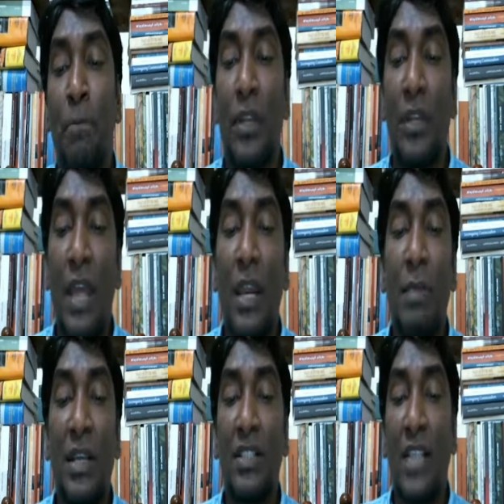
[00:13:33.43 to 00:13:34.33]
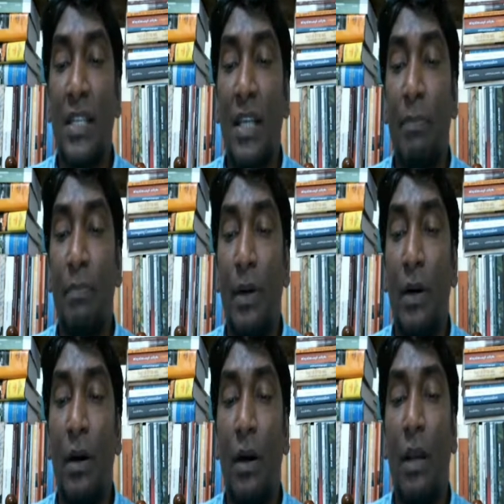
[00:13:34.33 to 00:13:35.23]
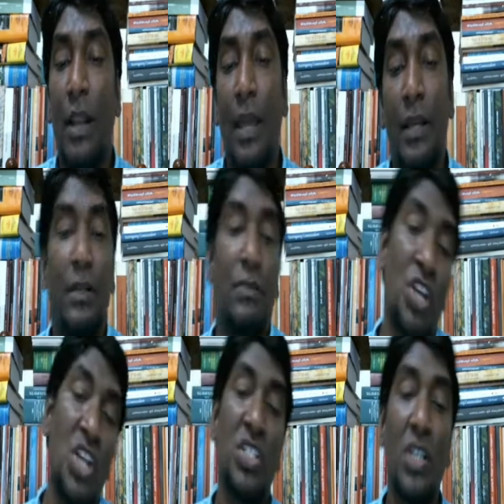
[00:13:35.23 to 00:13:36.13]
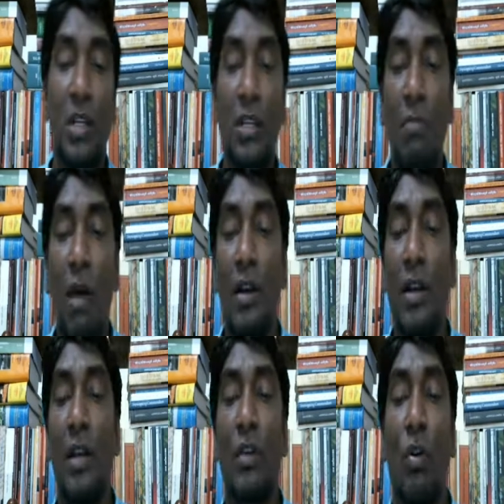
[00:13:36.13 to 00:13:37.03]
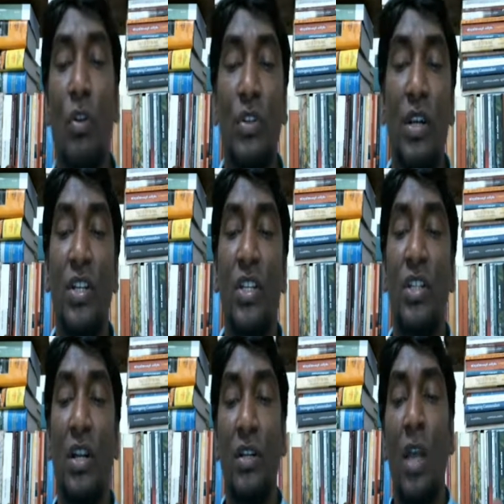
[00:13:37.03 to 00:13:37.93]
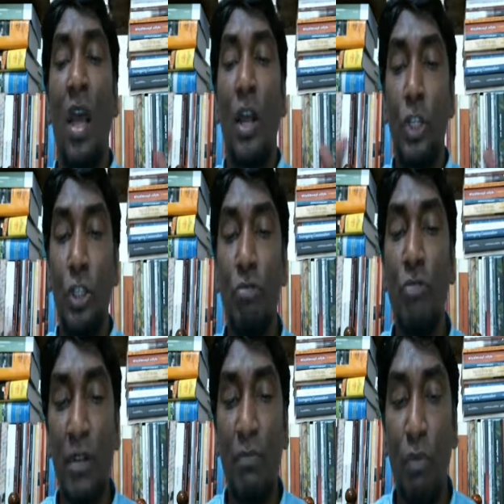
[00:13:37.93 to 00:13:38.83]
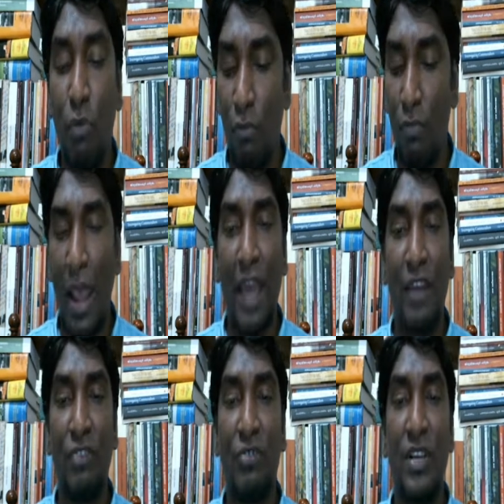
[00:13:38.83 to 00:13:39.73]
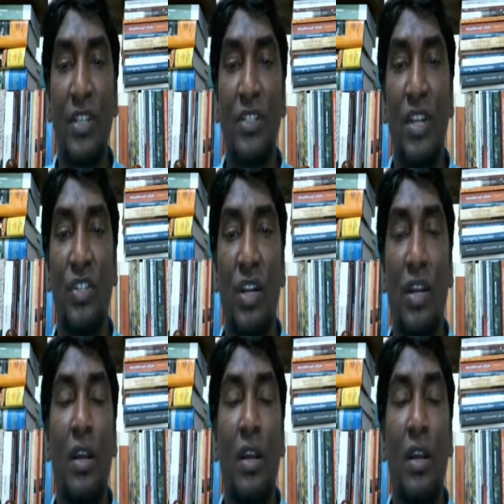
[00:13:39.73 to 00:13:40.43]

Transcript: dynamic setup uh, like changing demand and cost condition during boom and recession